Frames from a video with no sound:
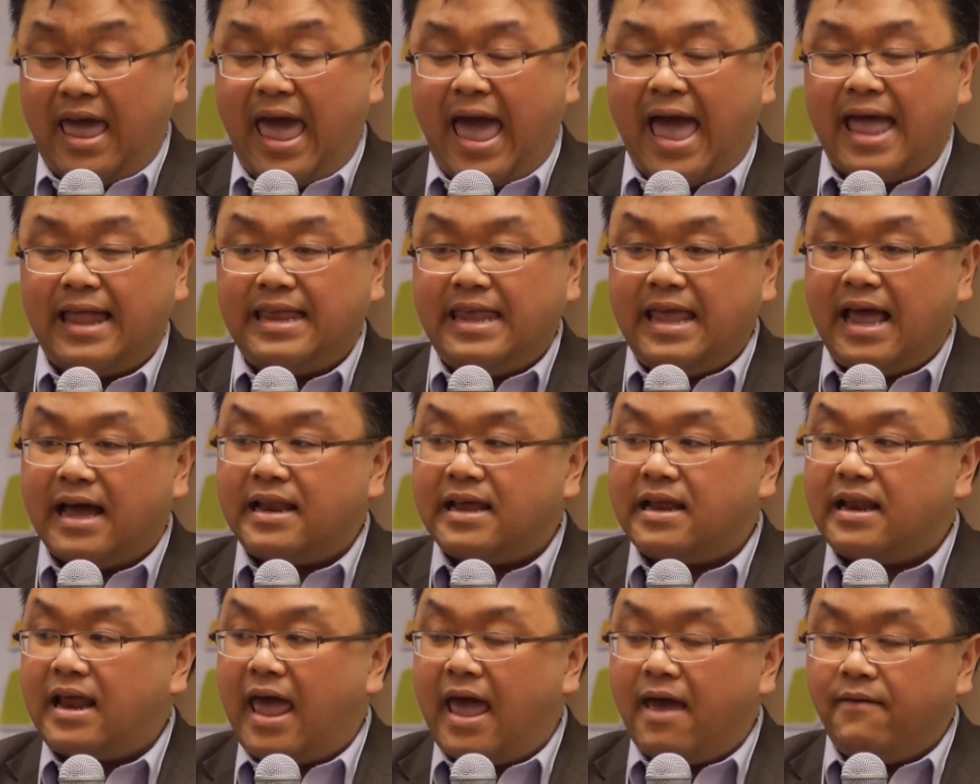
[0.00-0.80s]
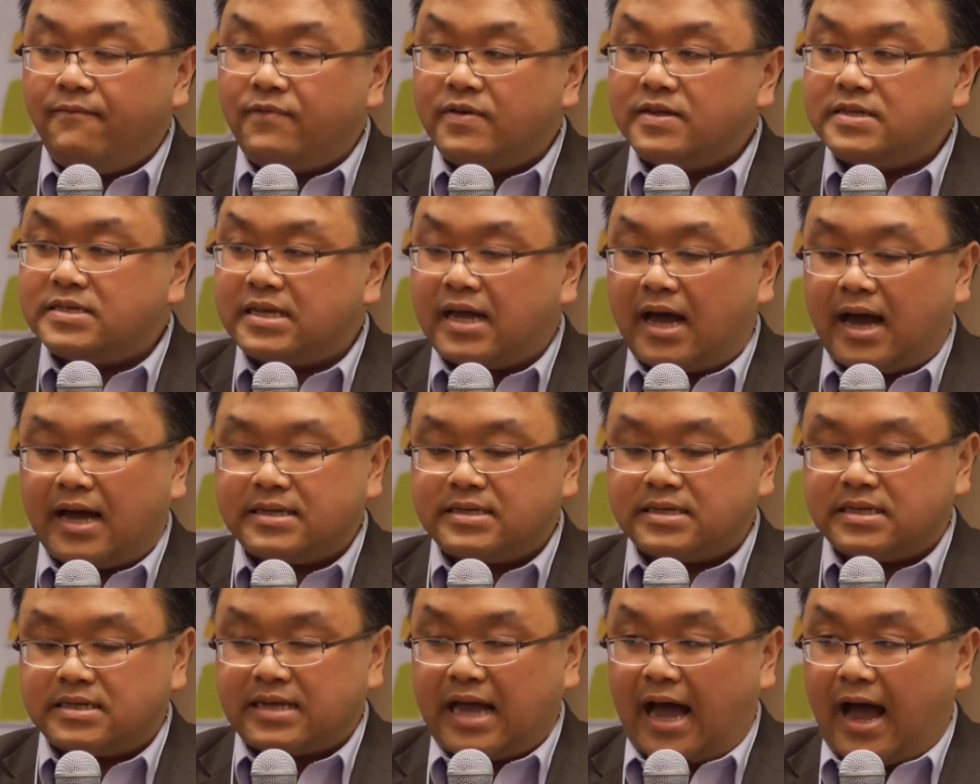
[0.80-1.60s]
And yet it
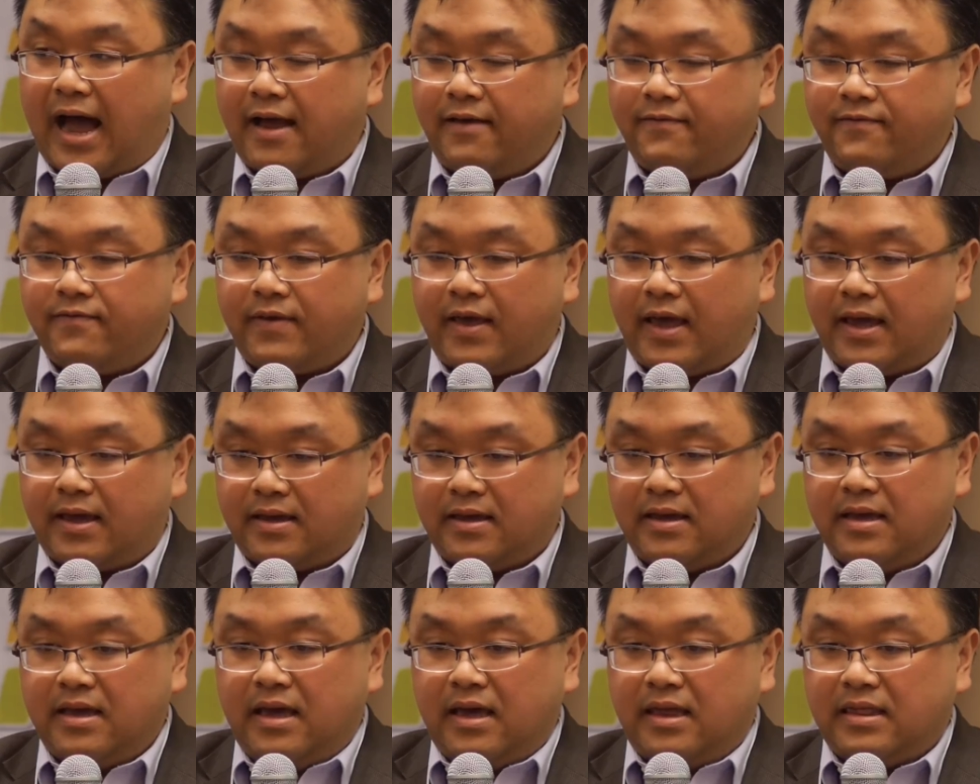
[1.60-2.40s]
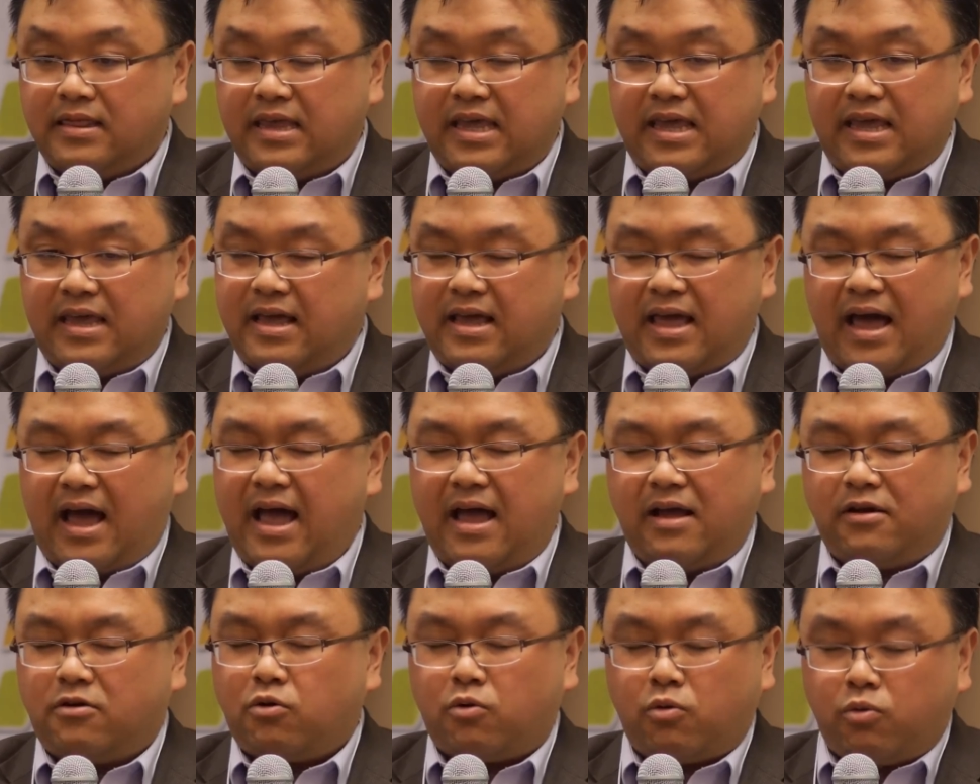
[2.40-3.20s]
emphasizes, I think, the
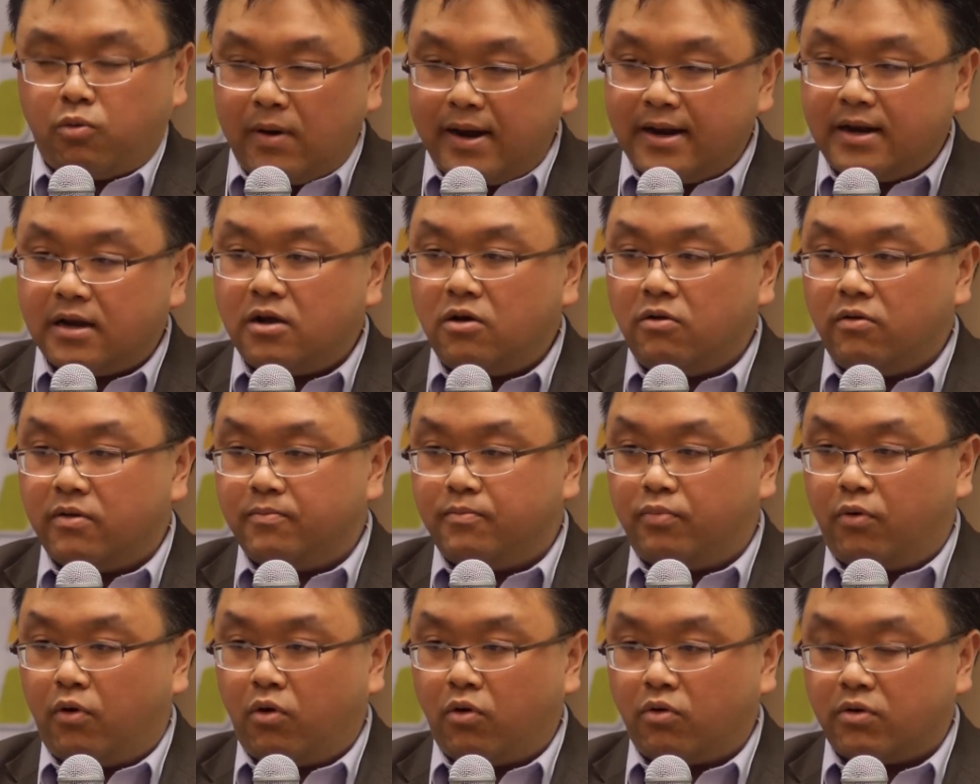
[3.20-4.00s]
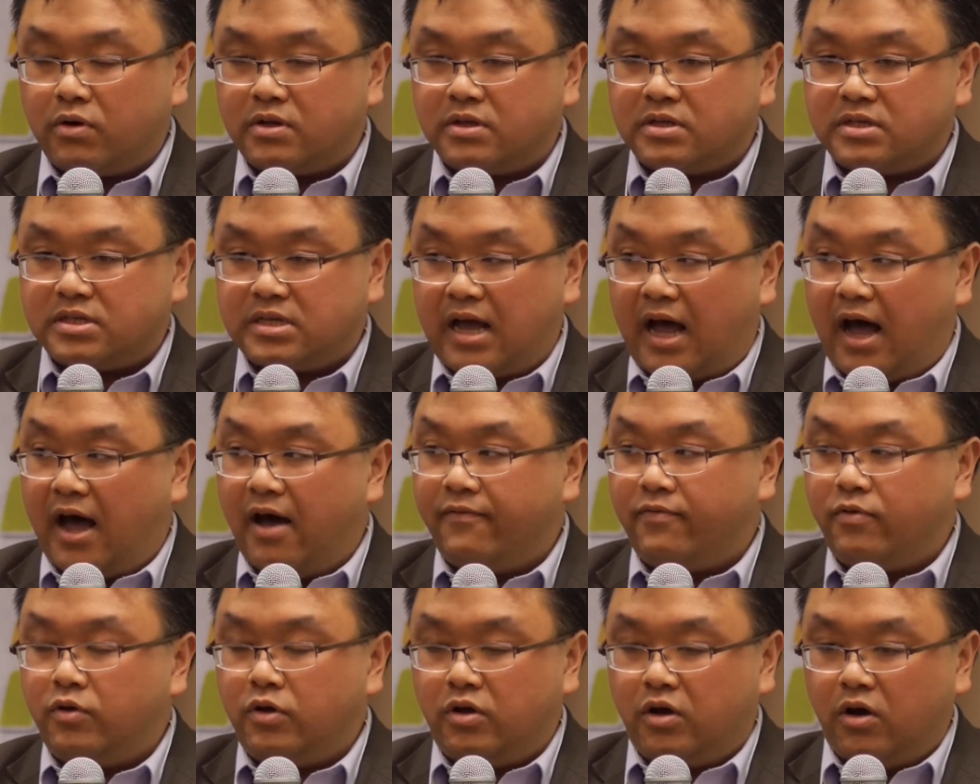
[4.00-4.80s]
critical importance
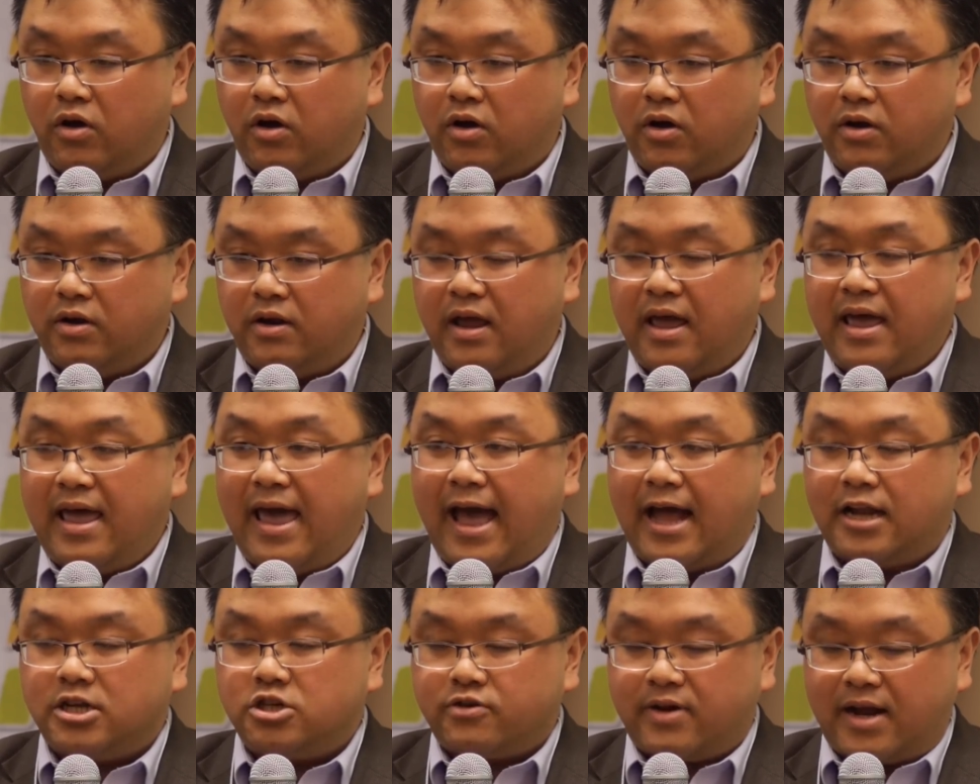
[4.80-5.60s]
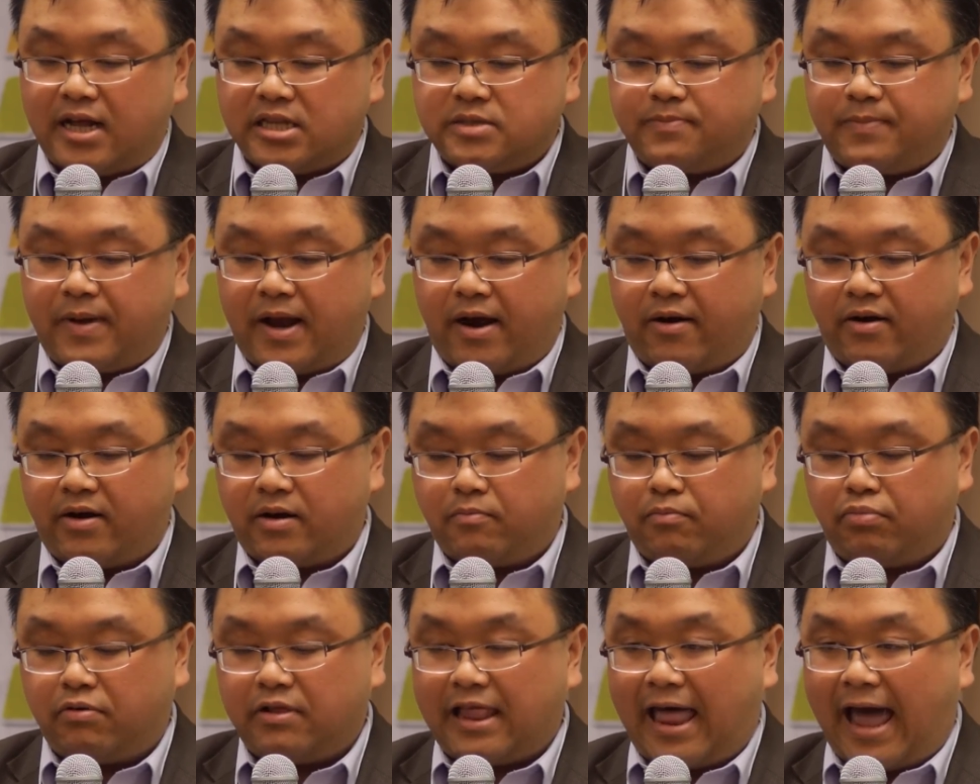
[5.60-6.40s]
of good and transparent
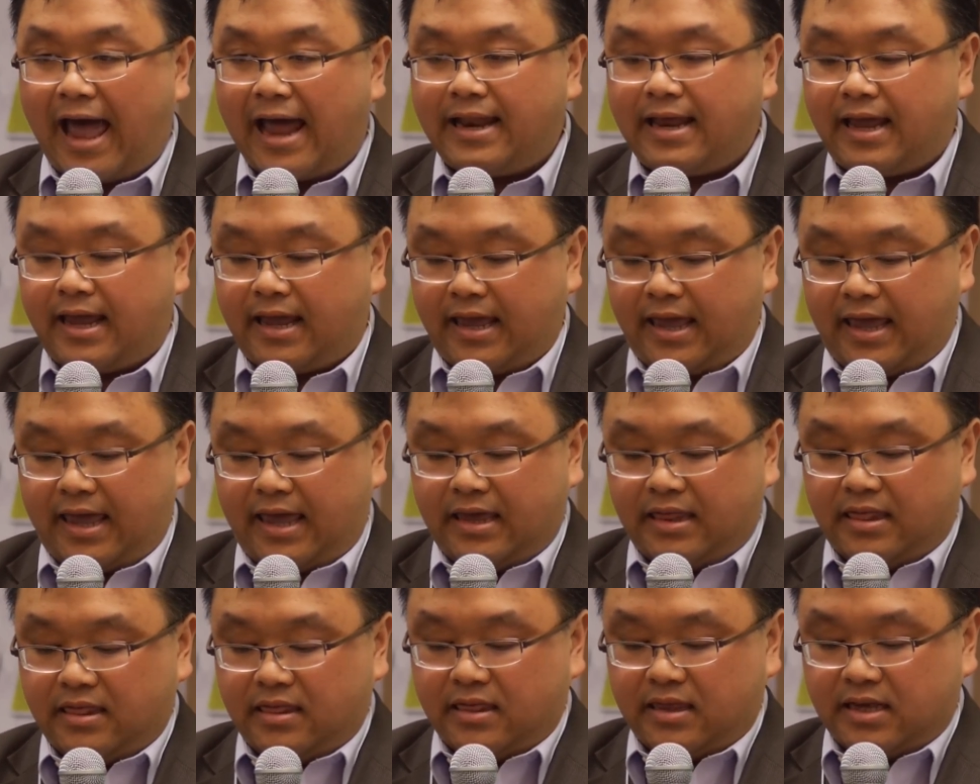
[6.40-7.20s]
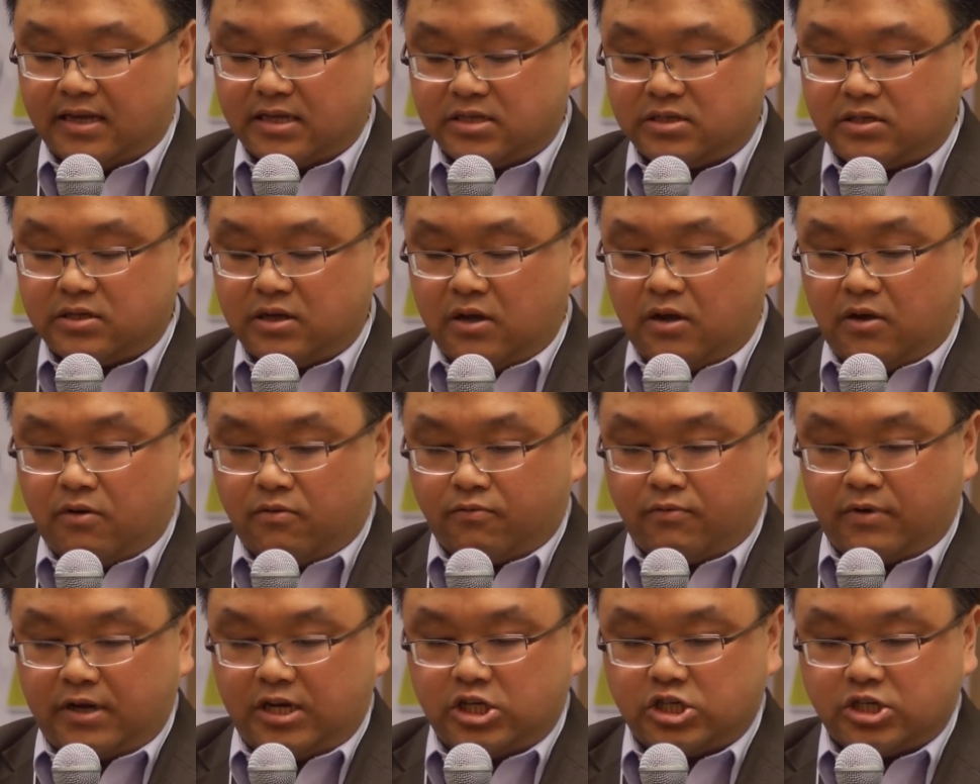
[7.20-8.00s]
planning in this
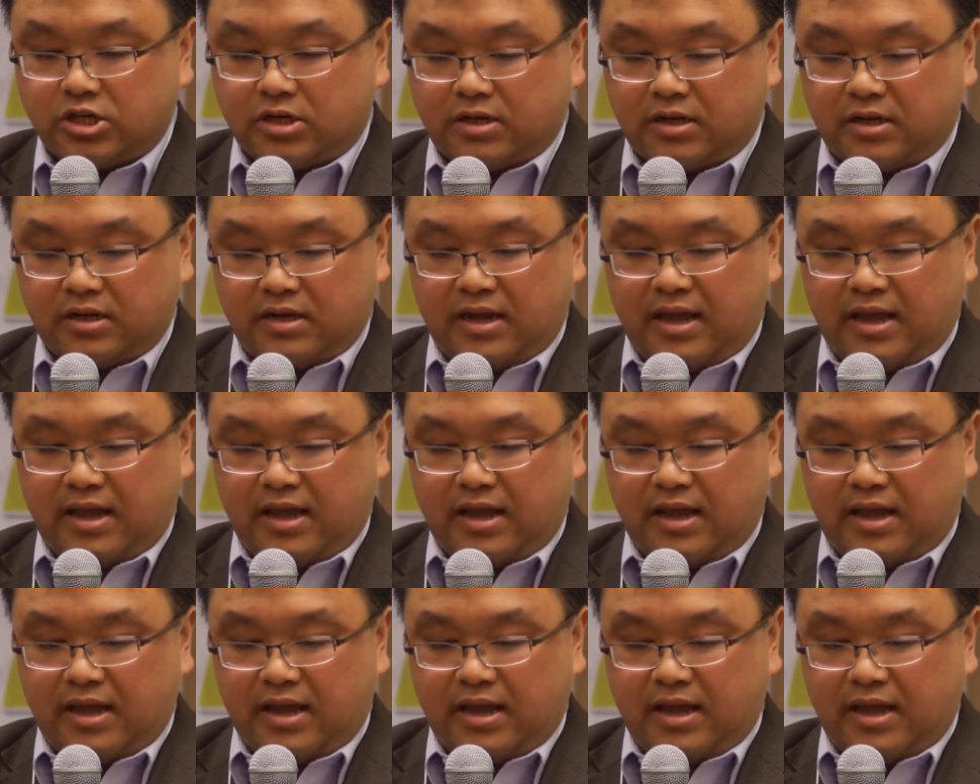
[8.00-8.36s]
region.